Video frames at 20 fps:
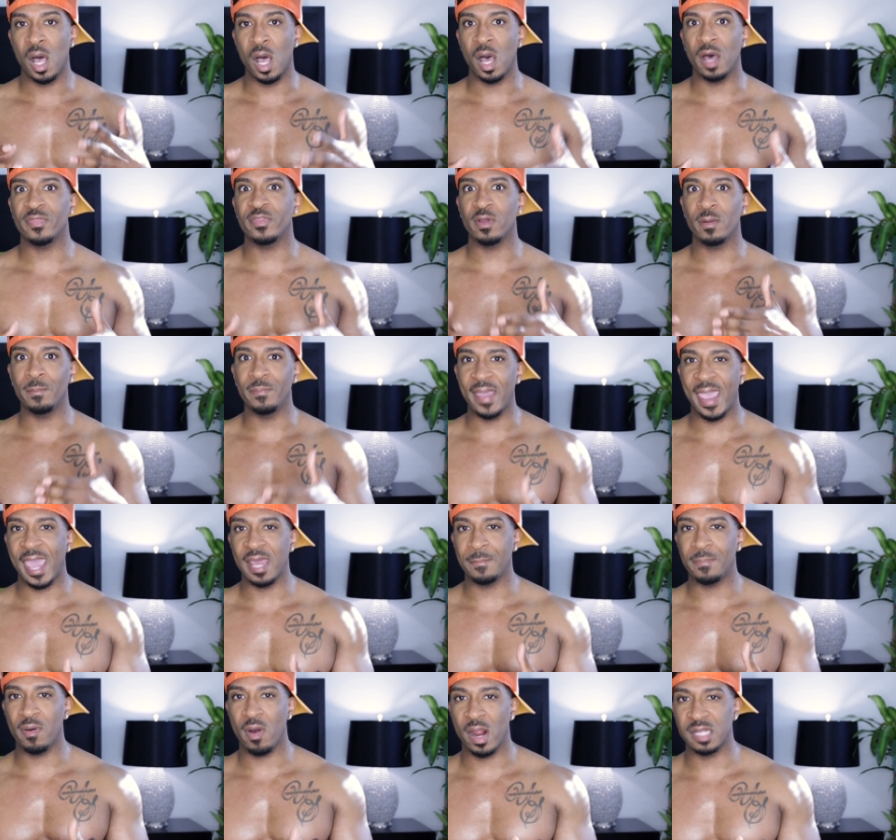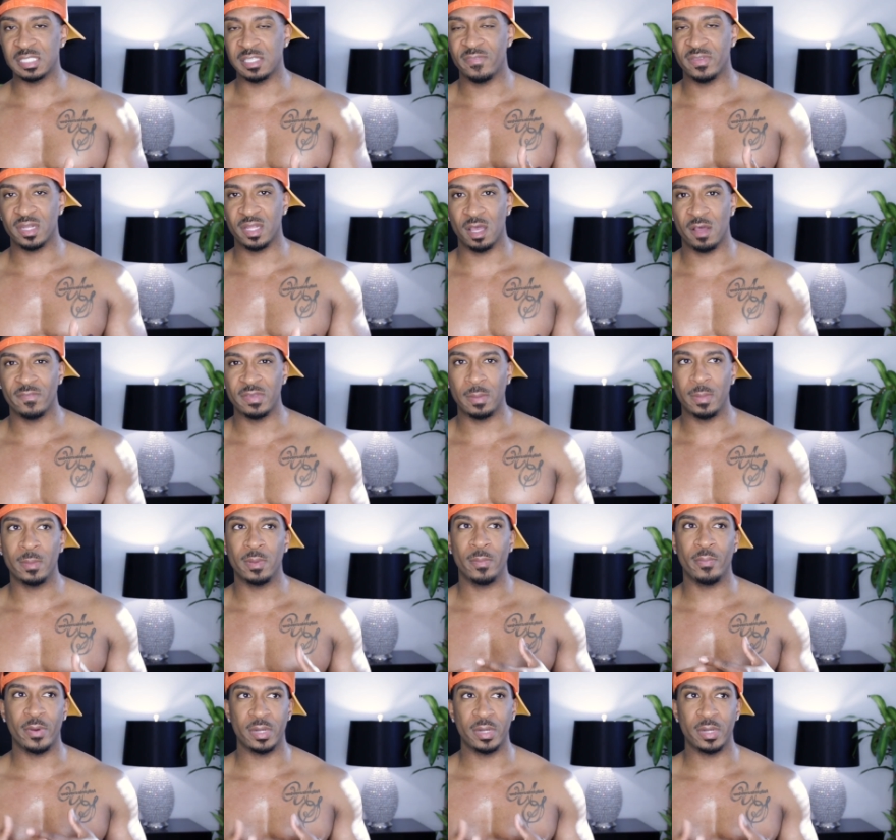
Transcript: other bad parts of Philadelphia. We were